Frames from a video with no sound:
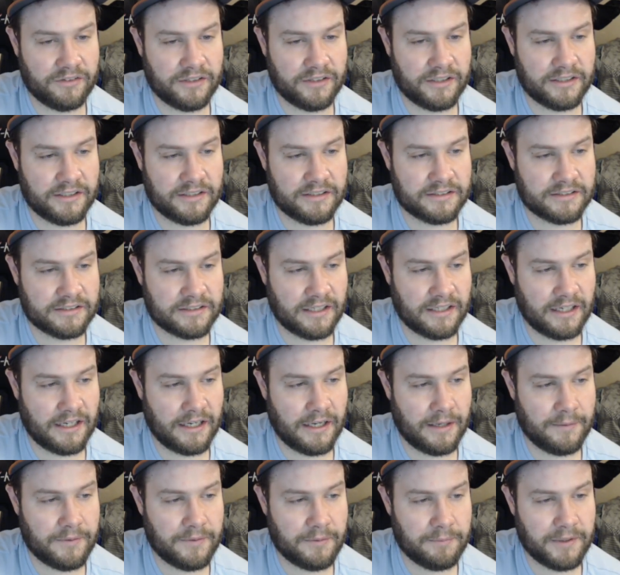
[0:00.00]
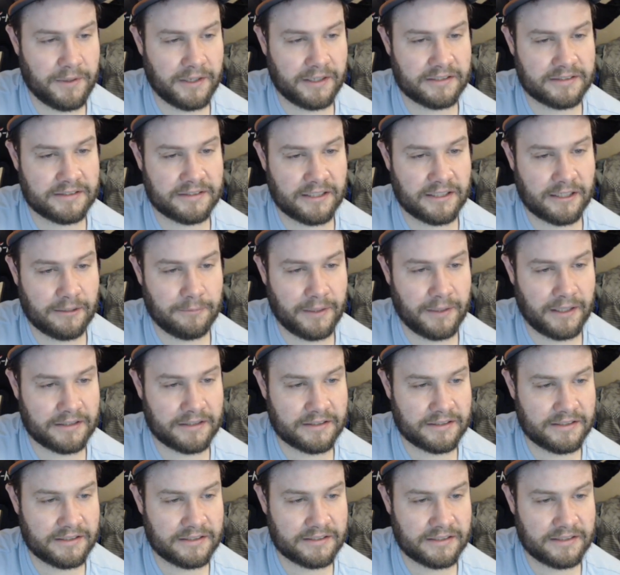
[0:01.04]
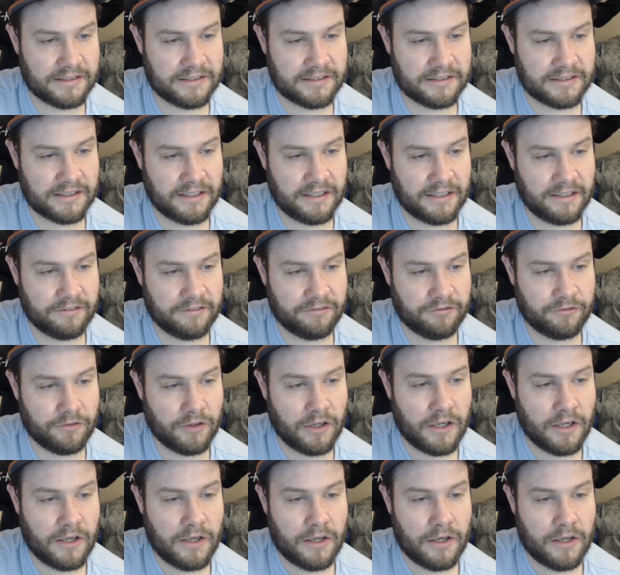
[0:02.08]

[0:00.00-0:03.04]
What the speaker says: It is the biggest thing about this is if